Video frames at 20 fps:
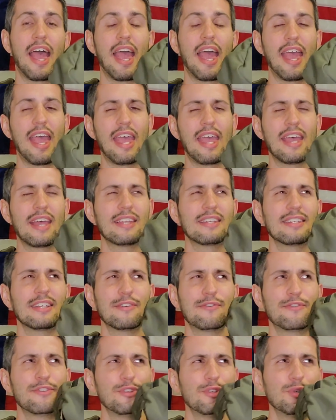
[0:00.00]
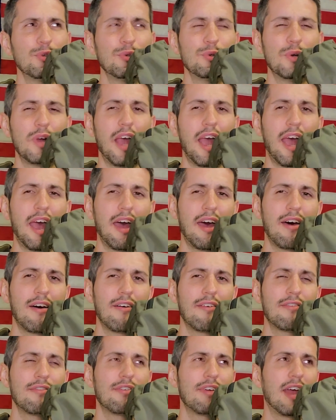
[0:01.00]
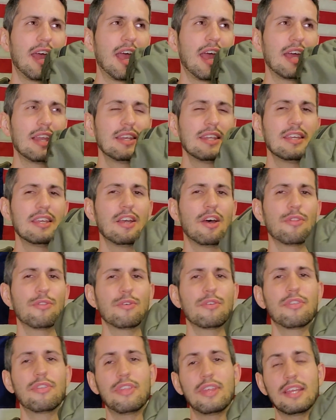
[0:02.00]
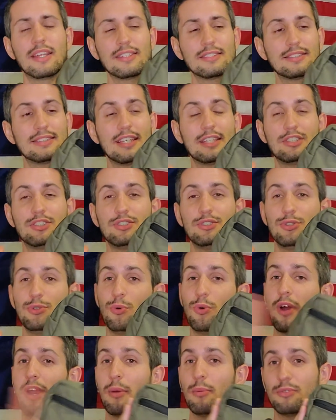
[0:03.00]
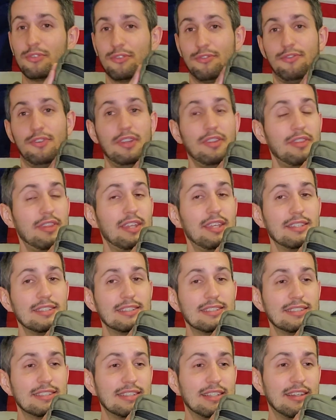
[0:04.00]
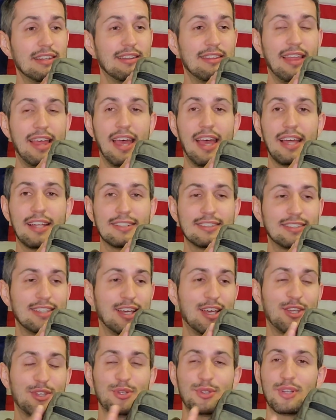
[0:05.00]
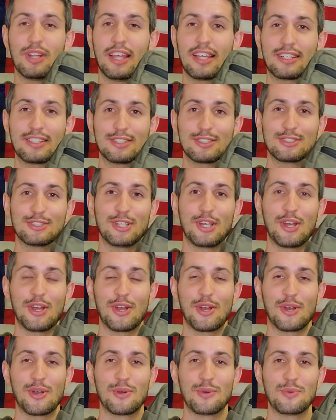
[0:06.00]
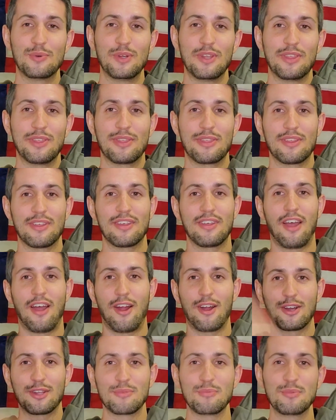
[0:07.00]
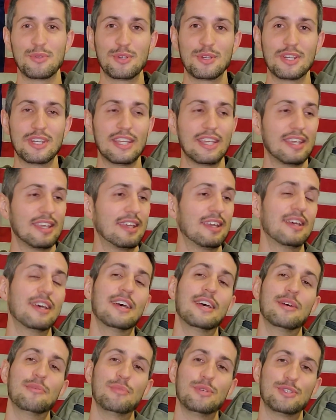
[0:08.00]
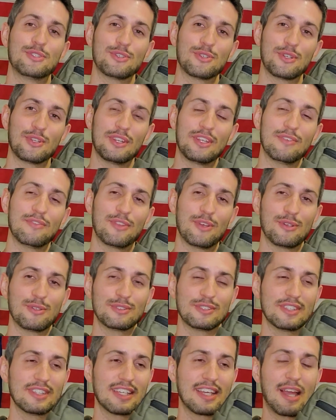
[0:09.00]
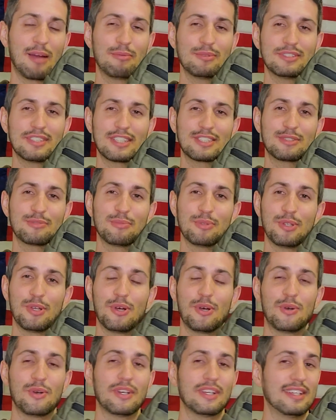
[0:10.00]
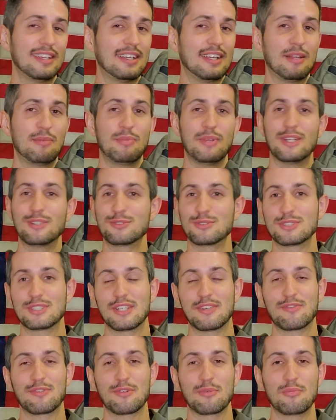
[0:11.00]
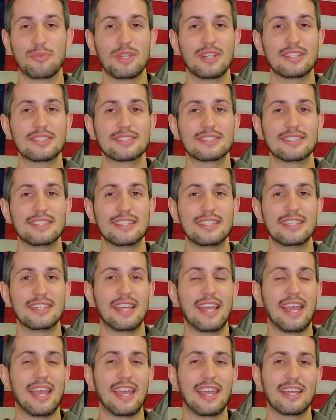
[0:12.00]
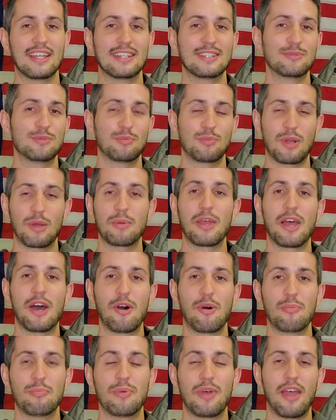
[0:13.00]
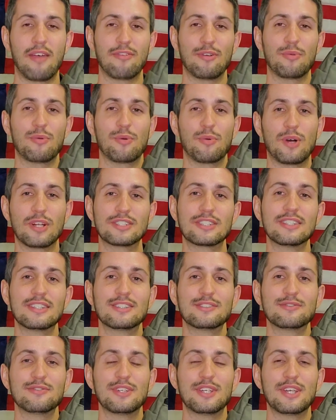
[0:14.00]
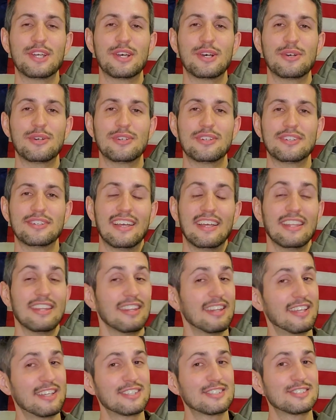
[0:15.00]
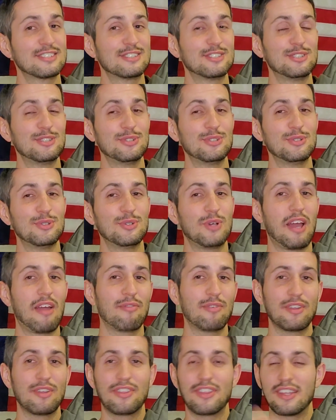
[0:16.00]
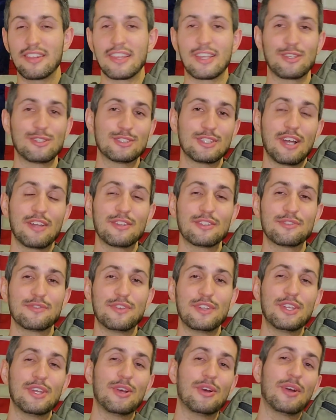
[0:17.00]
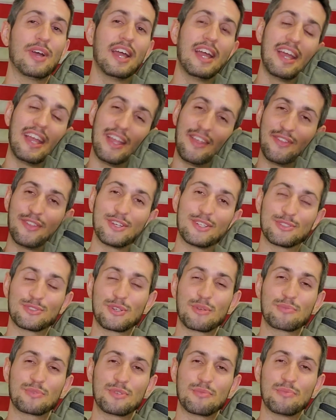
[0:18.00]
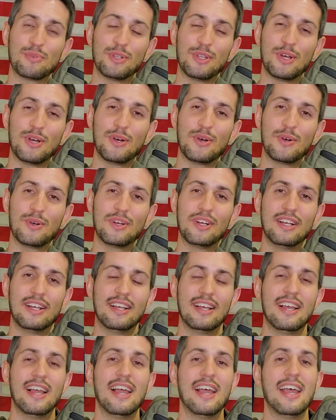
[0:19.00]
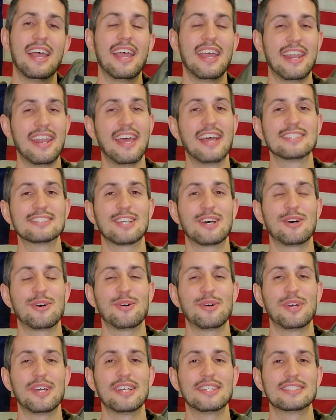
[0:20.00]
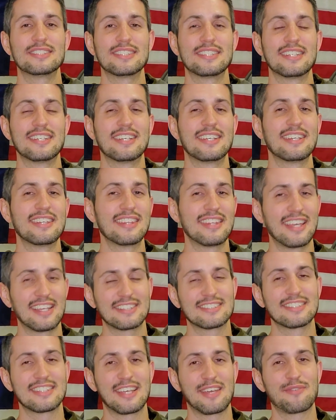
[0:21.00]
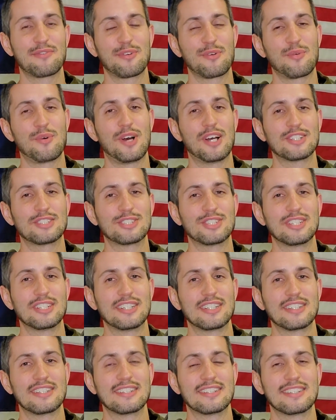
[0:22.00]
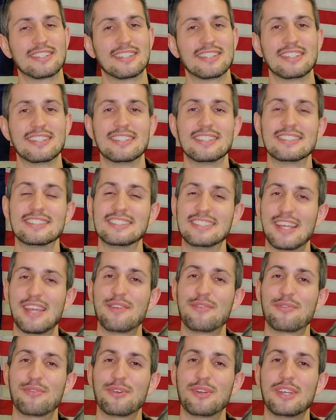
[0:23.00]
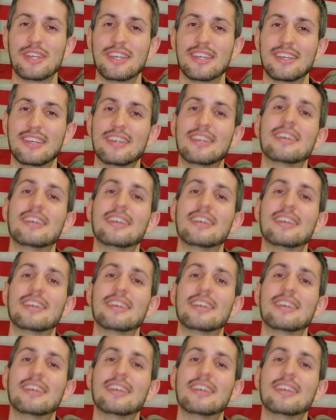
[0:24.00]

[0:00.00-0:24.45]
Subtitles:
And if you have any other things that you were able to fit in this that you'd like to share with our community, be sure to leave those in the comment section below. It'd be interesting for me to see and would probably help everyone watching this video. Links to everything that you saw in this video in the description below. And as always, thanks again for watching. Stay free.